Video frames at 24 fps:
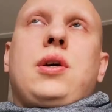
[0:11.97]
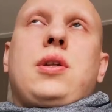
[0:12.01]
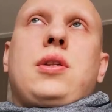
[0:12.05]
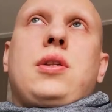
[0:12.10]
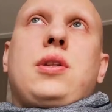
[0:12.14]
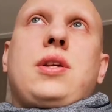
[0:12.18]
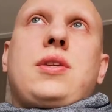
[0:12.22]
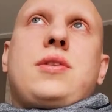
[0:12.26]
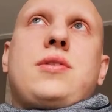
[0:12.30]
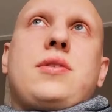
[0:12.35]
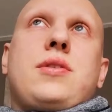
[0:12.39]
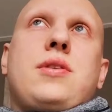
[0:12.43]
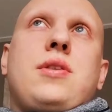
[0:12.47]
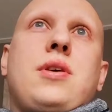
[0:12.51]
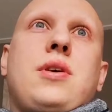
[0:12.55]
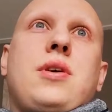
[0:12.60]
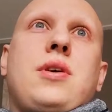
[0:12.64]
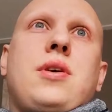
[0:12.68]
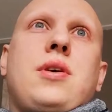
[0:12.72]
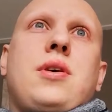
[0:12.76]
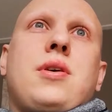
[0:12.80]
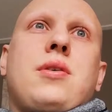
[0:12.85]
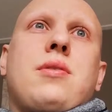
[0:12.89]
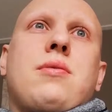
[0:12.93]
That's
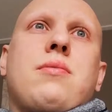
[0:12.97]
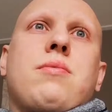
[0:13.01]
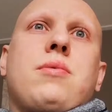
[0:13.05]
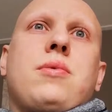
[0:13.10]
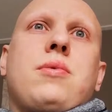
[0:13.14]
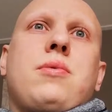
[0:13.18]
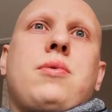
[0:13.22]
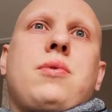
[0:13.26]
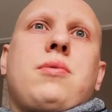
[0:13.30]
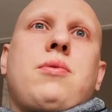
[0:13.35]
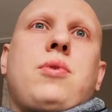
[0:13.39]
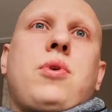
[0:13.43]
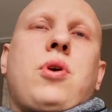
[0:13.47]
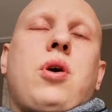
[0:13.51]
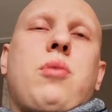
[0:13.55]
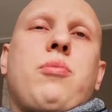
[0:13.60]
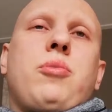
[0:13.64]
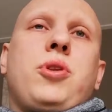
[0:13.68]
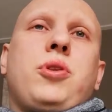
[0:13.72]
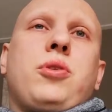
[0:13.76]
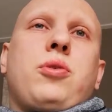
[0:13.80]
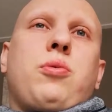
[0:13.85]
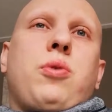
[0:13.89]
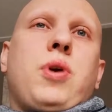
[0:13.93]
the
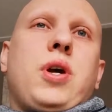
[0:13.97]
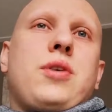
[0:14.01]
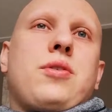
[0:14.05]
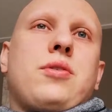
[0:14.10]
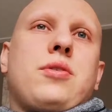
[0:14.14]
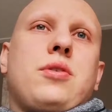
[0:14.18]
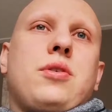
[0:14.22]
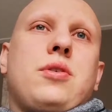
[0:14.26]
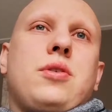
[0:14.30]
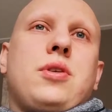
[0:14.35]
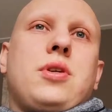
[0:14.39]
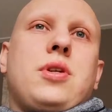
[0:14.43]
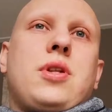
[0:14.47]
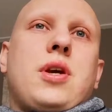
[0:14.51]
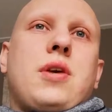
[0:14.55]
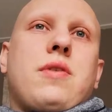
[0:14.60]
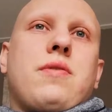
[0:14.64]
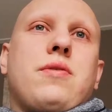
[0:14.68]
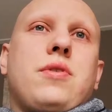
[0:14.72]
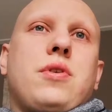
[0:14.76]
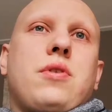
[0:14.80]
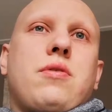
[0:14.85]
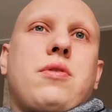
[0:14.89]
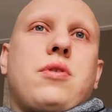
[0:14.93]
common question that
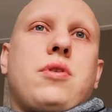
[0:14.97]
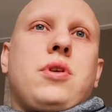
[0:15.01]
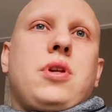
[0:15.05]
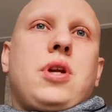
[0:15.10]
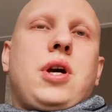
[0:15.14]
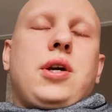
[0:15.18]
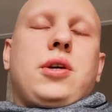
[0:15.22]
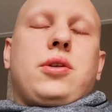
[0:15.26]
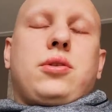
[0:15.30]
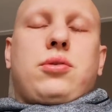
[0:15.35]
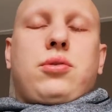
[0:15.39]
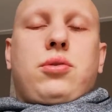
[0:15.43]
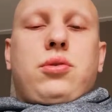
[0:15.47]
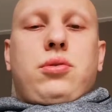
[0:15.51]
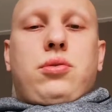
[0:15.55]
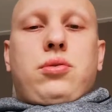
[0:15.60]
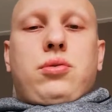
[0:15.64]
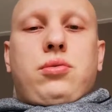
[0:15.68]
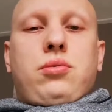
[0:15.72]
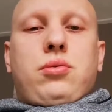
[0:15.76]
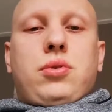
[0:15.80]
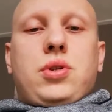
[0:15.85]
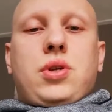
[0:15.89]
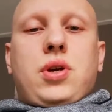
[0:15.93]
I've never liked to
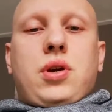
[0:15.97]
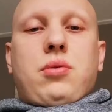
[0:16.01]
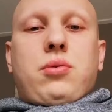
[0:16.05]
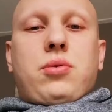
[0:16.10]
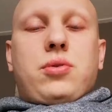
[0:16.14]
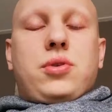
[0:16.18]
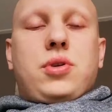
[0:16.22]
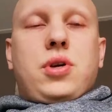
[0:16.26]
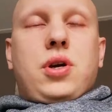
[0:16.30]
use when I was